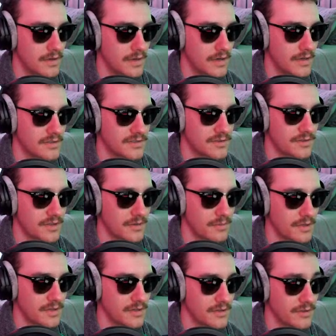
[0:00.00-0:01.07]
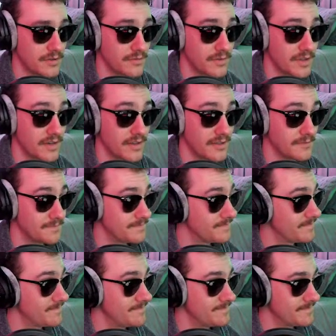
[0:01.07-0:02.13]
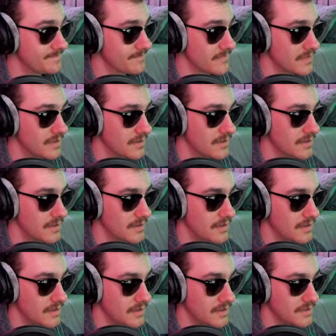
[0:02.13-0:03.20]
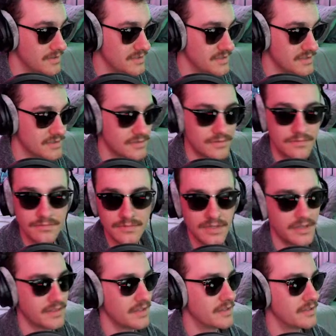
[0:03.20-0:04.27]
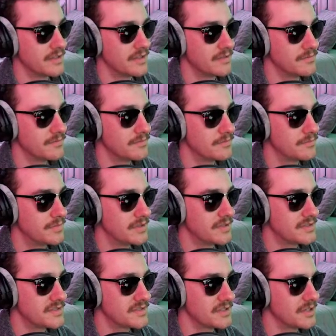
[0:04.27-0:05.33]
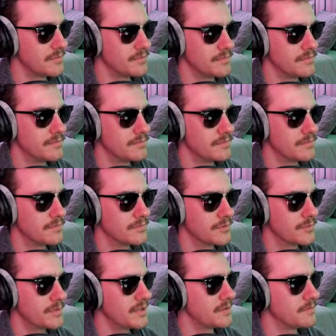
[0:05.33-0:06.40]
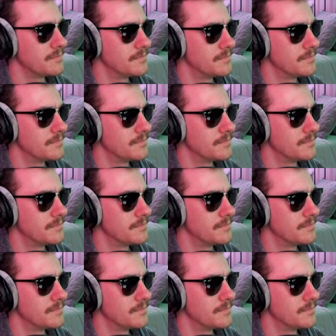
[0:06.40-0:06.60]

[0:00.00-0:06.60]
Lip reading: I also think I'm going to call it there for the night. It is not that late, but it's time for bed.